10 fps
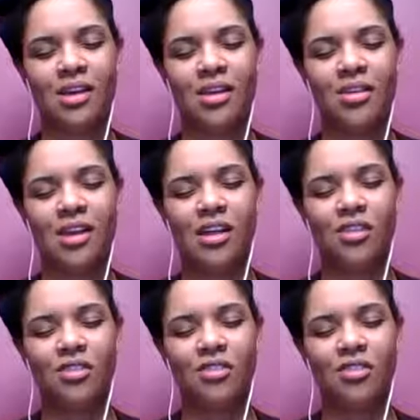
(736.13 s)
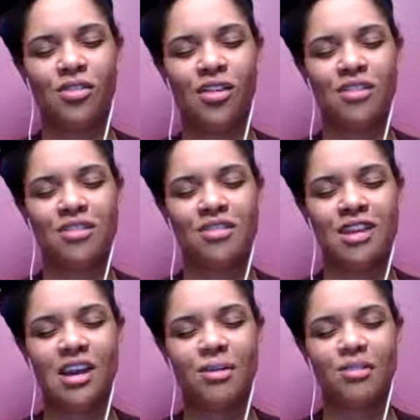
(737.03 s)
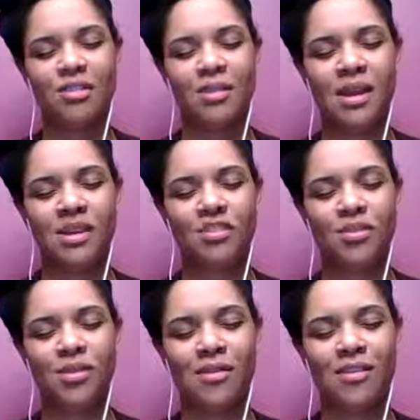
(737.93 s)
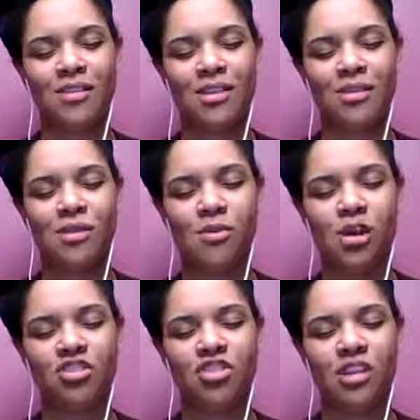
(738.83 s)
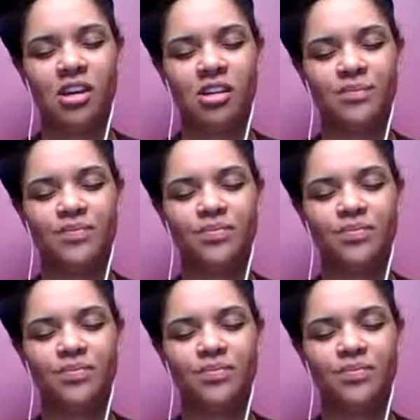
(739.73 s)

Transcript: all the others across time, space, whoever is going to be watching it.